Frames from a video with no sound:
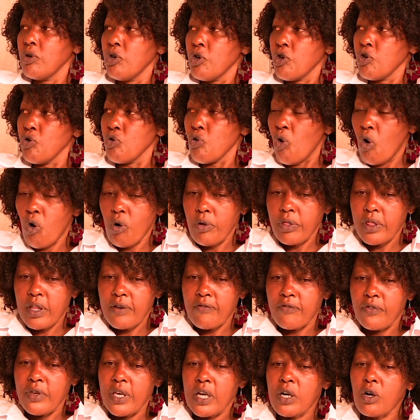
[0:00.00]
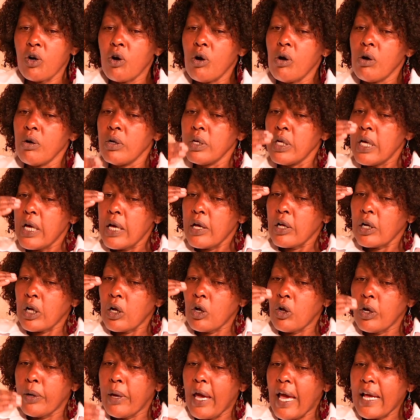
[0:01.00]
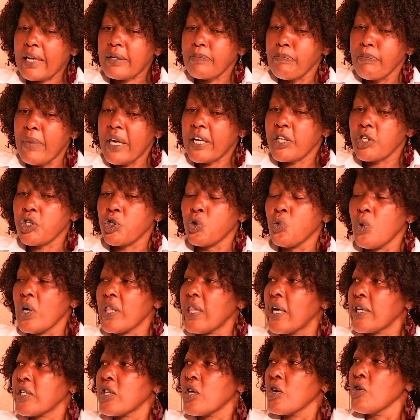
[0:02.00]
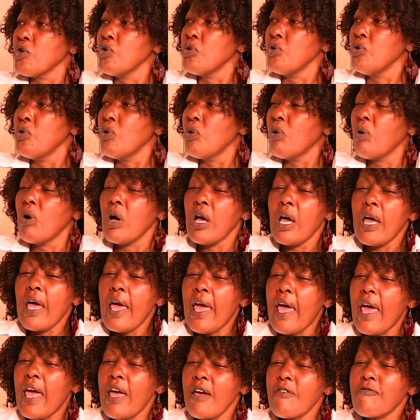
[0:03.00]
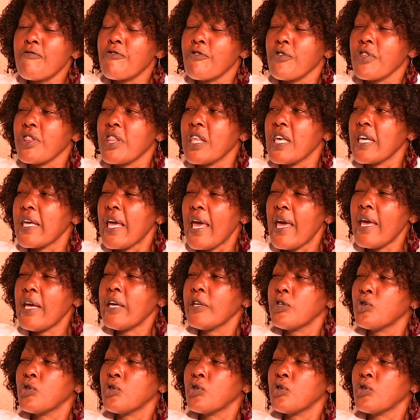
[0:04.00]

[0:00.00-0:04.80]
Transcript: You own the vehicle, make sure that you know everything A